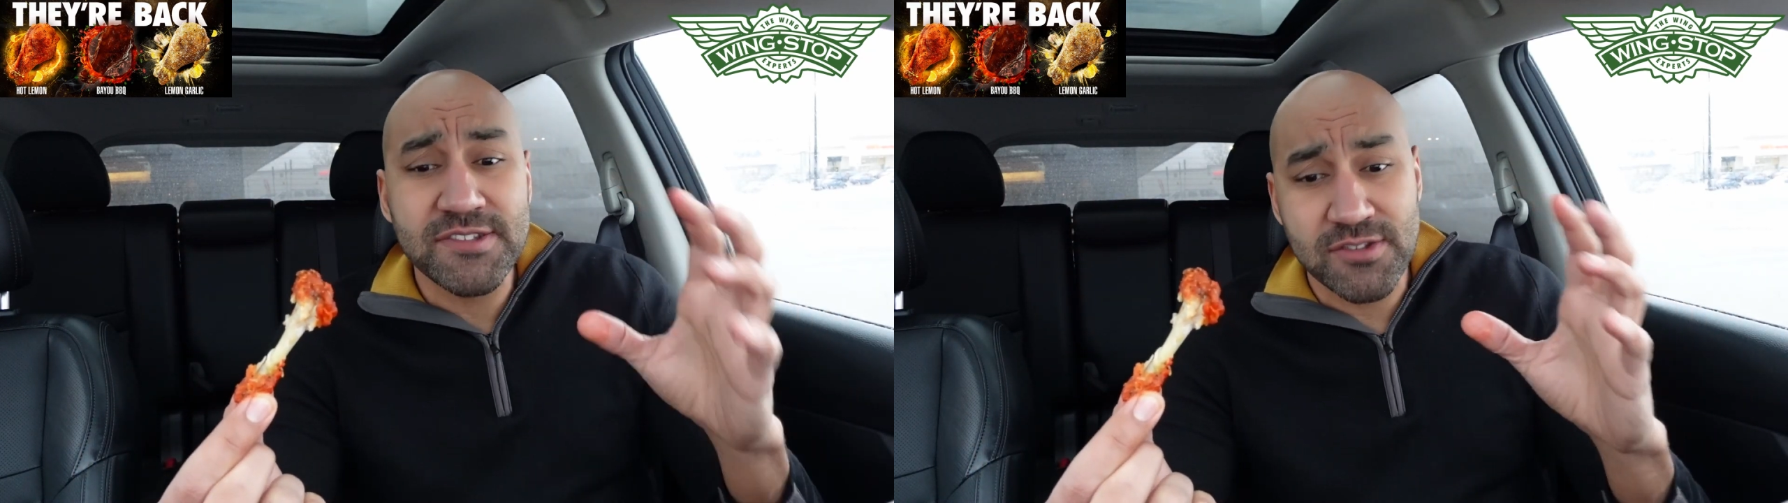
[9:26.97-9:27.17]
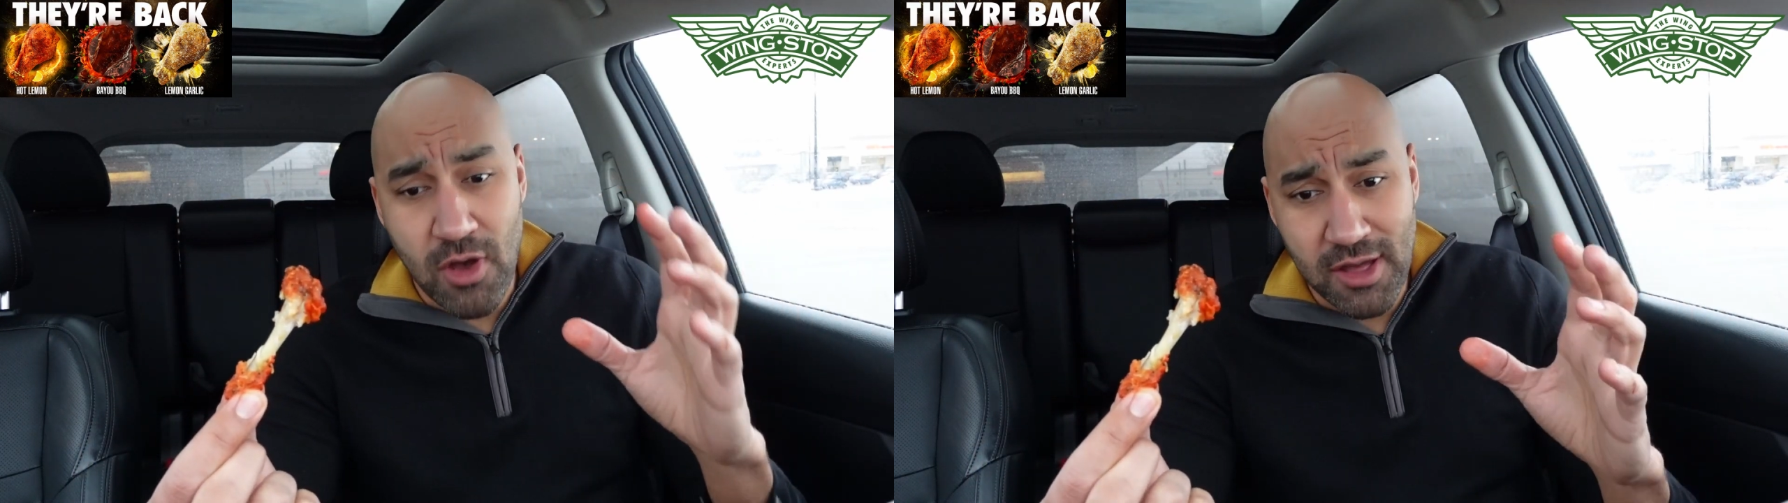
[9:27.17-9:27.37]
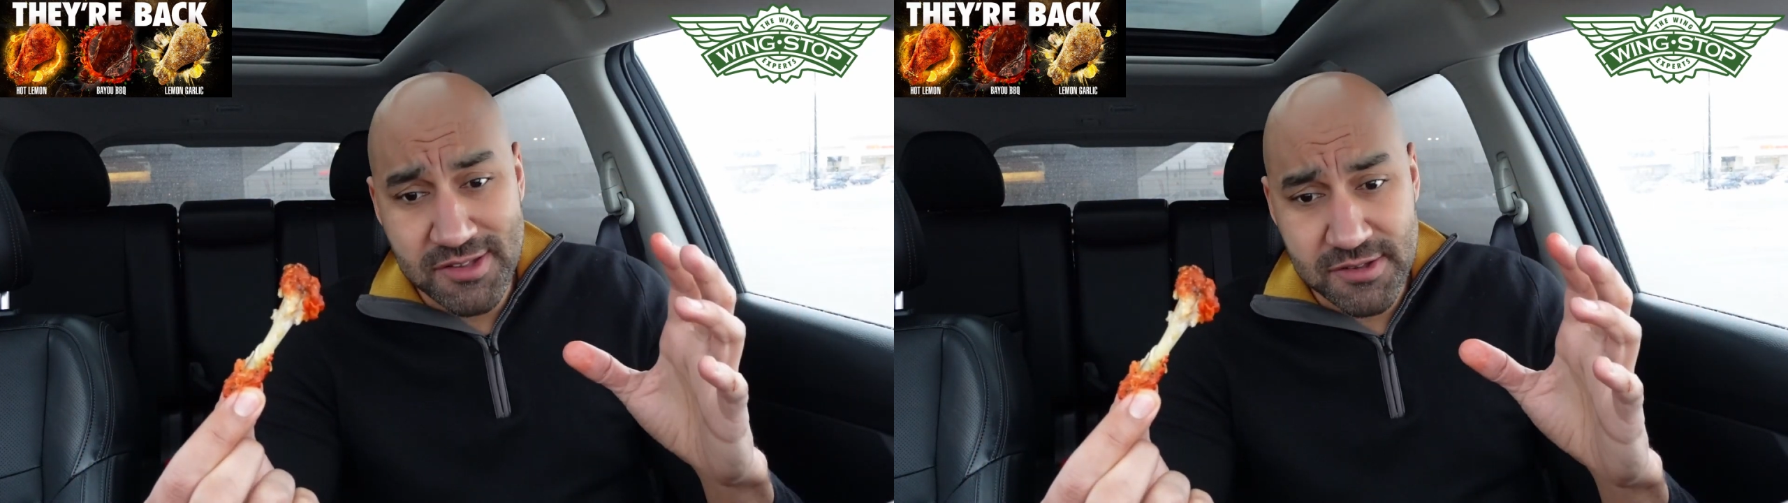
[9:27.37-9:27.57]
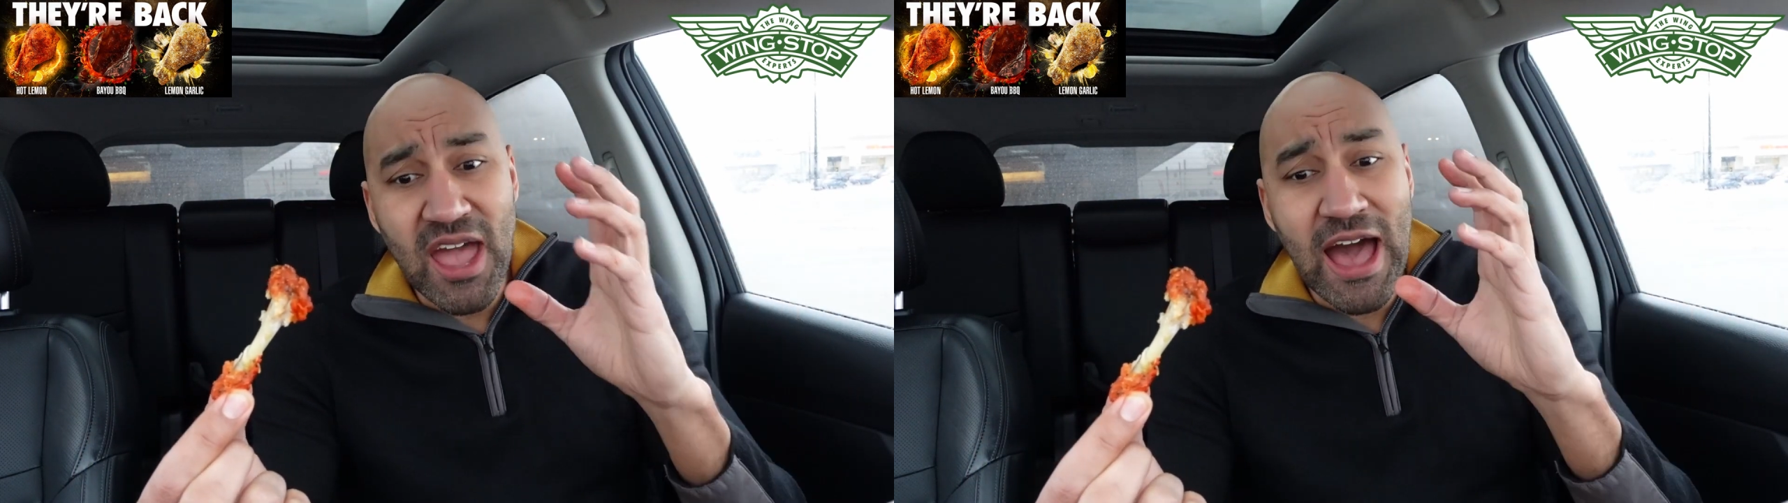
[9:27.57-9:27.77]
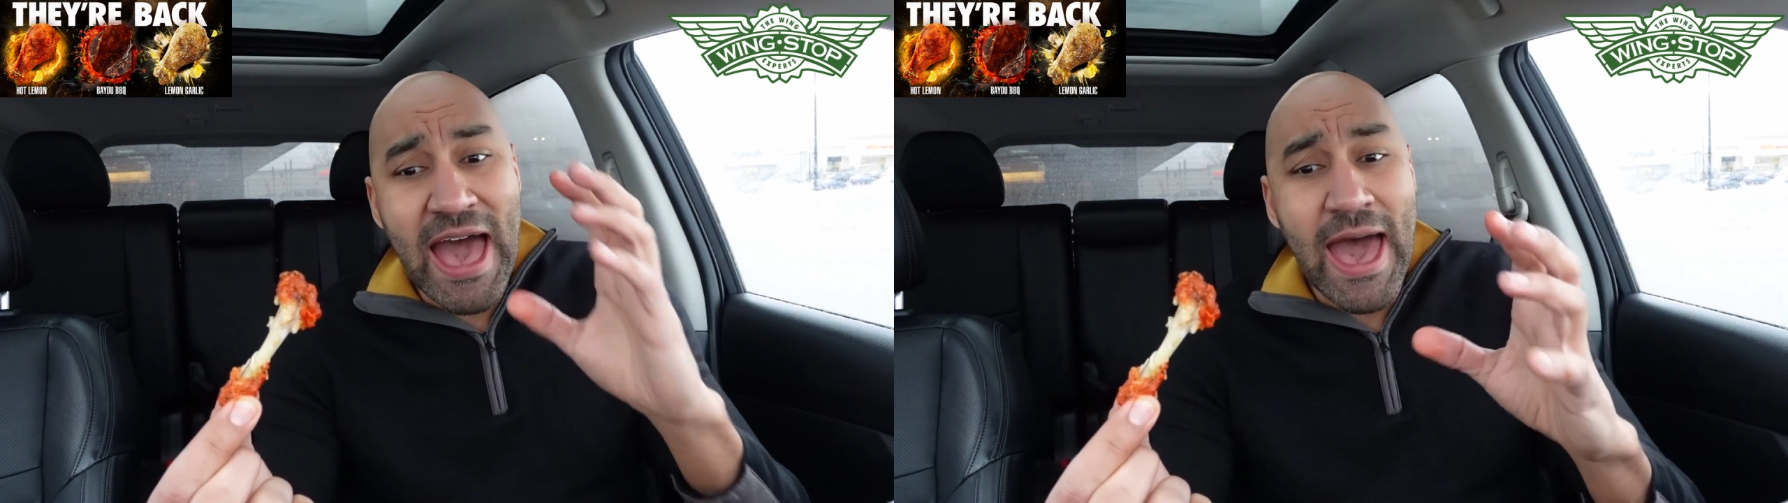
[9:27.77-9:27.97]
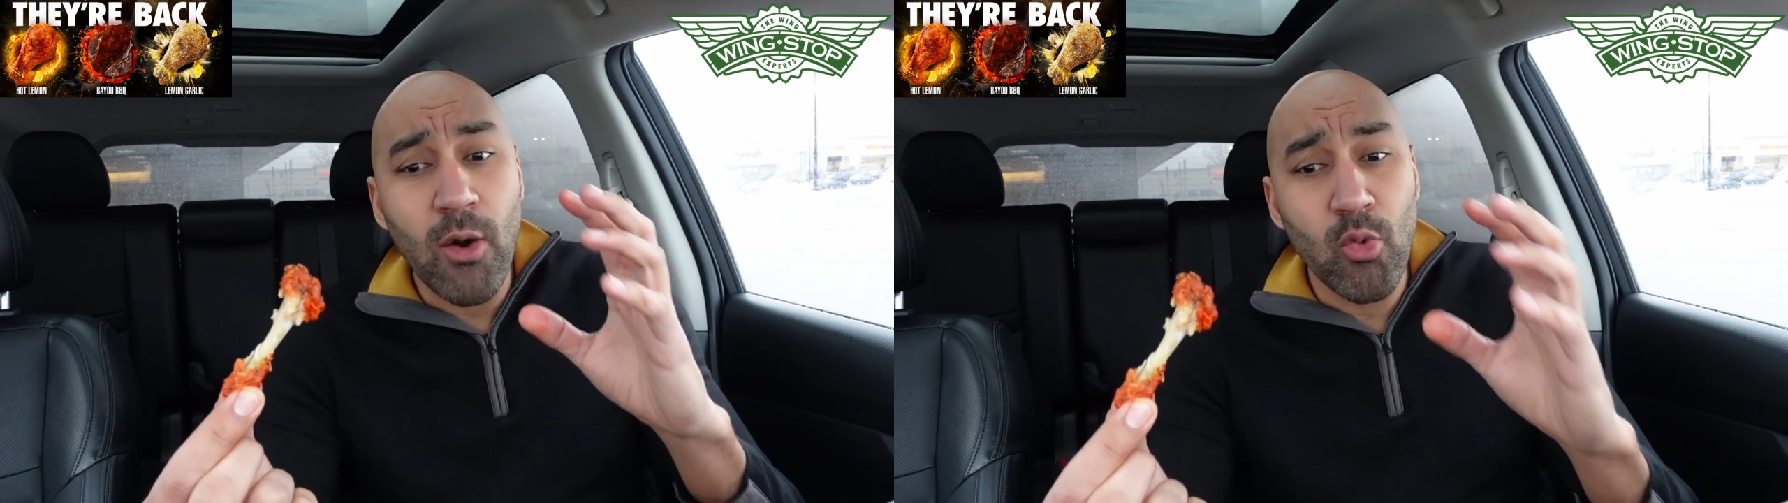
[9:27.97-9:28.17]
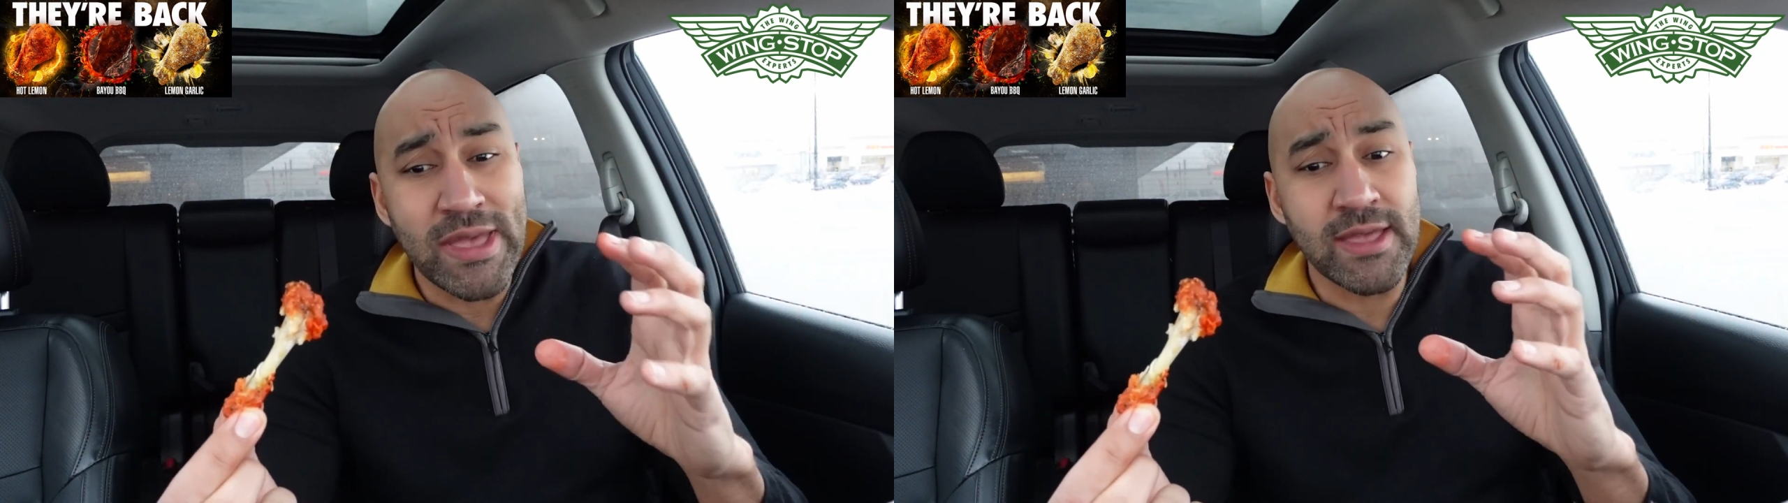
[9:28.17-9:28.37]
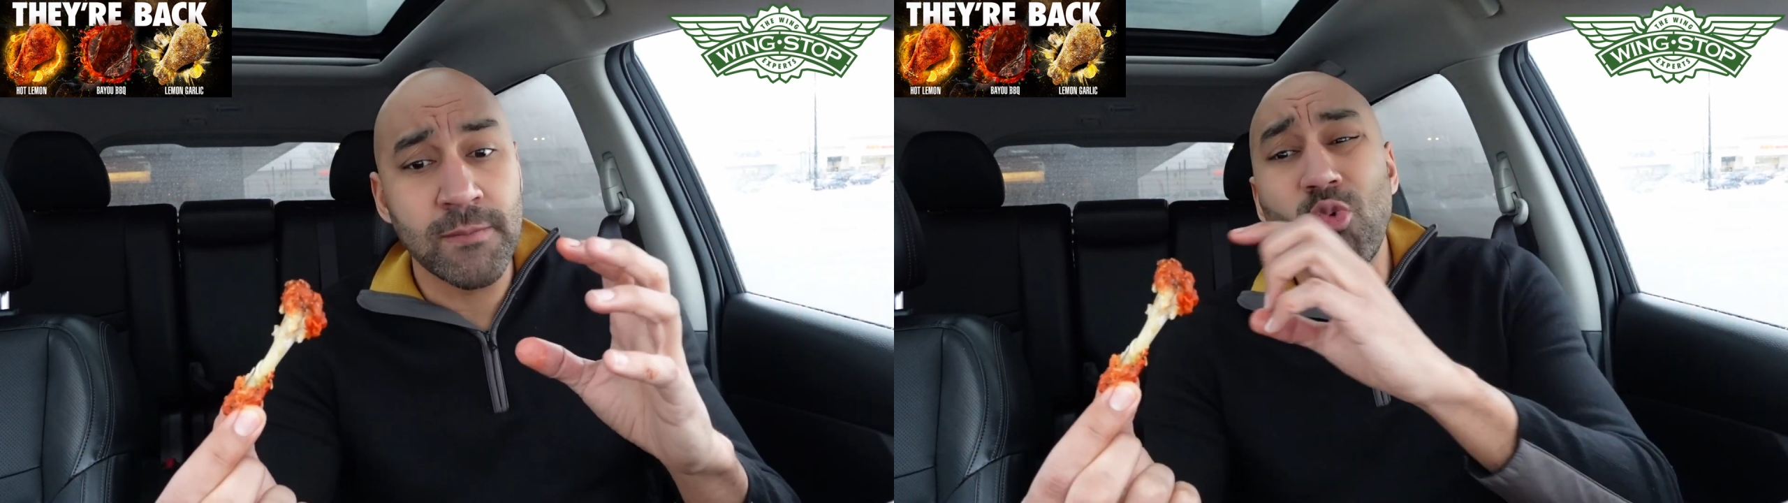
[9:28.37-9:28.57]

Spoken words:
sauce, a hot wing,